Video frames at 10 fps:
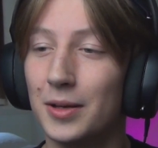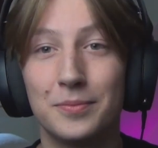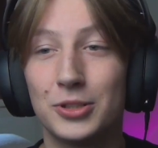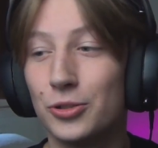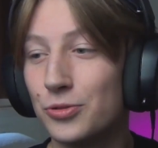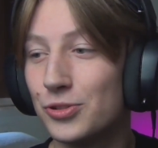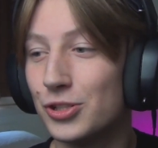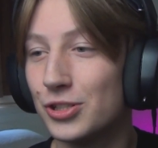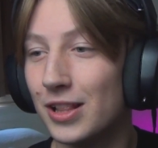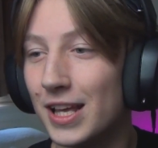but those are
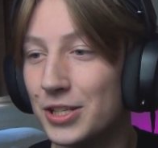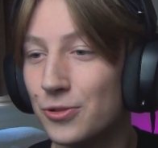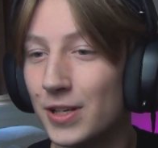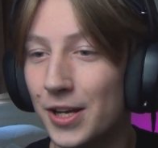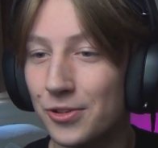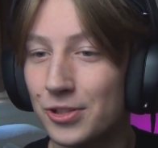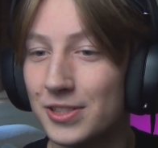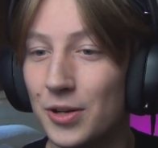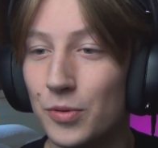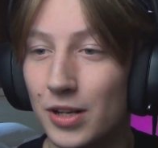just the last two characters
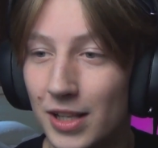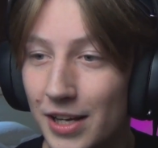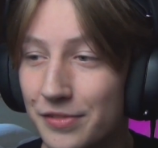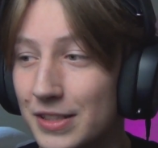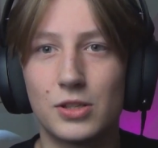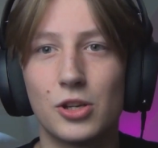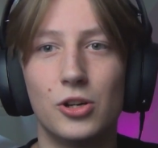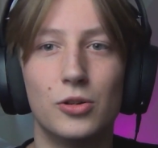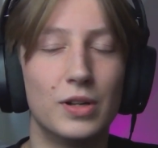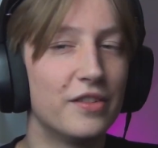that were left.
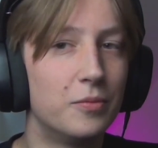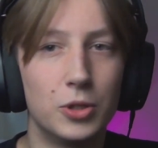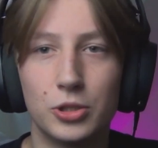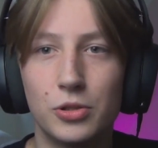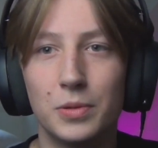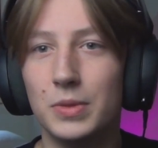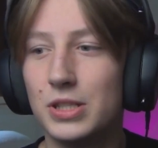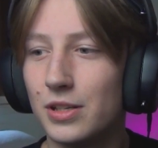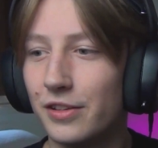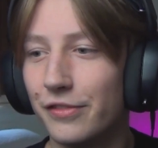So if Boruto and
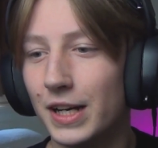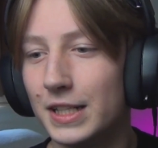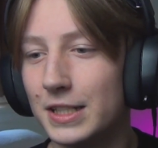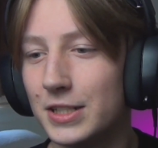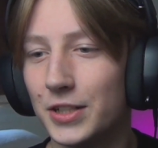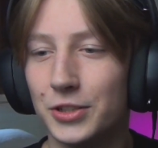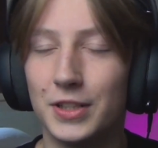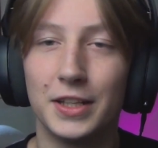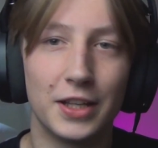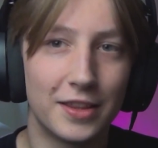Mitsuki fight each other,
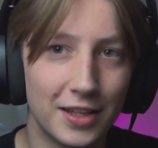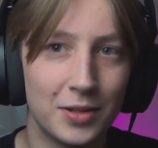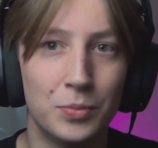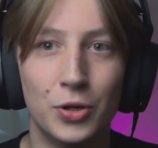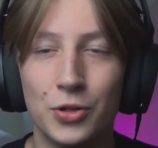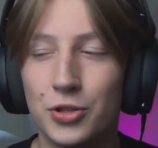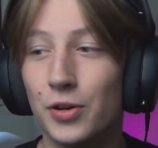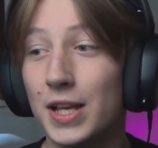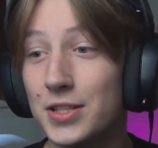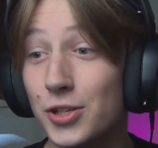then I think Boruto
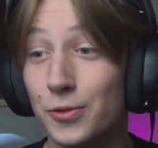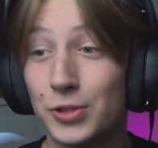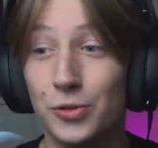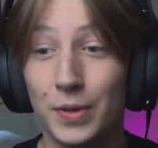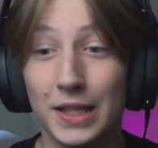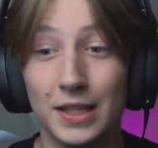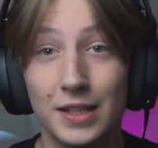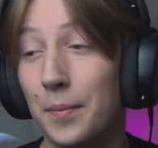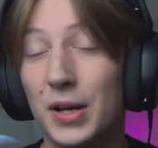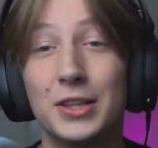is going to win,
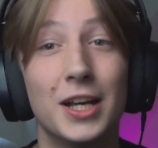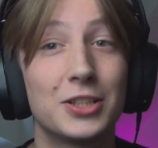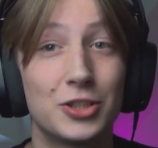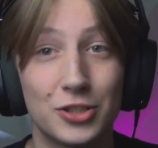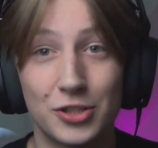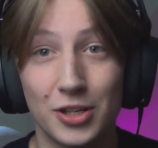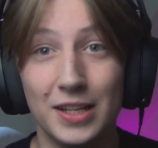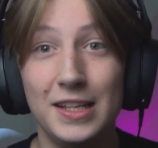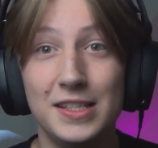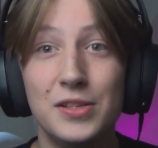but not just an
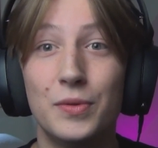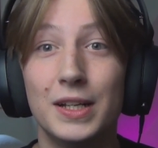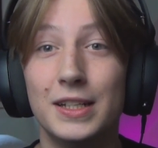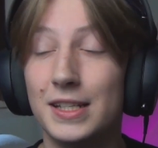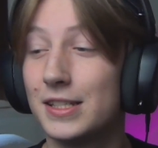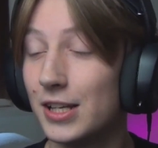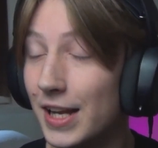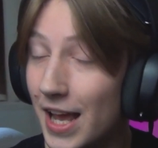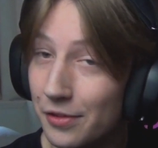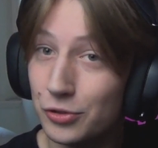easy win. He's
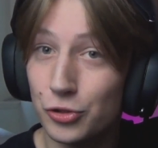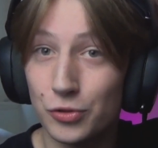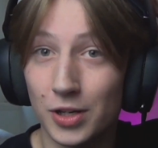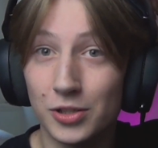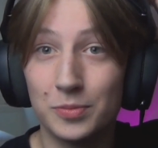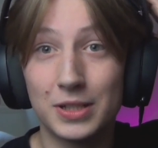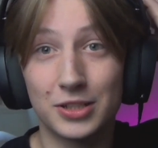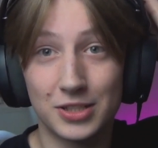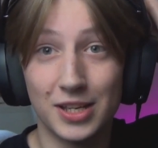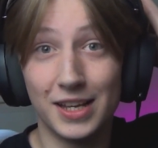gonna have to struggle
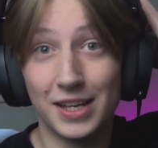because